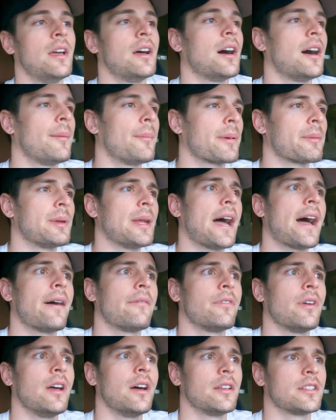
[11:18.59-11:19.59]
Um, I'm gonna
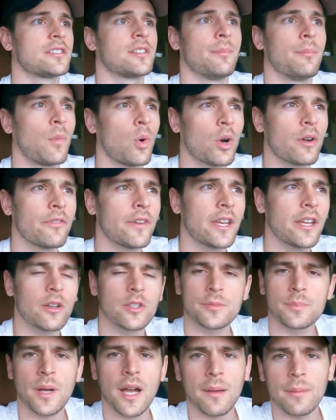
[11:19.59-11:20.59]
have some more
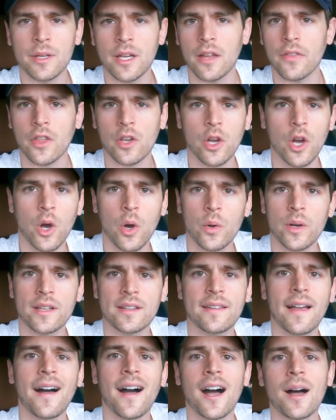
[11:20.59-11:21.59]
videos probably on the
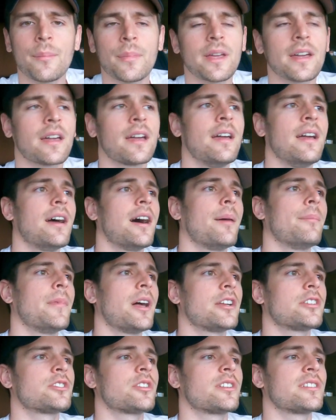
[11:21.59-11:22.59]
coding topic topic. I'm
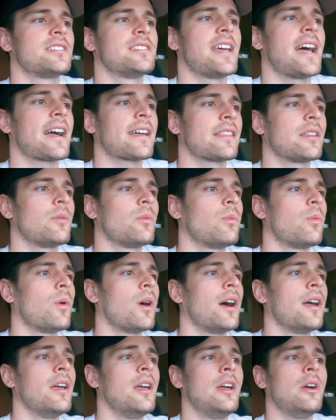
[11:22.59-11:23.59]
not sure exactly
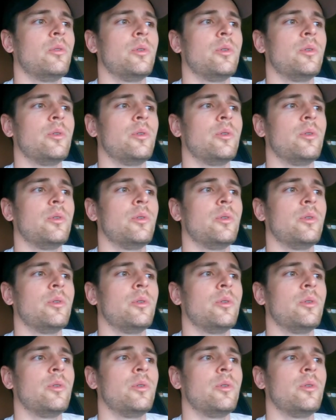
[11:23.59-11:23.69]
what.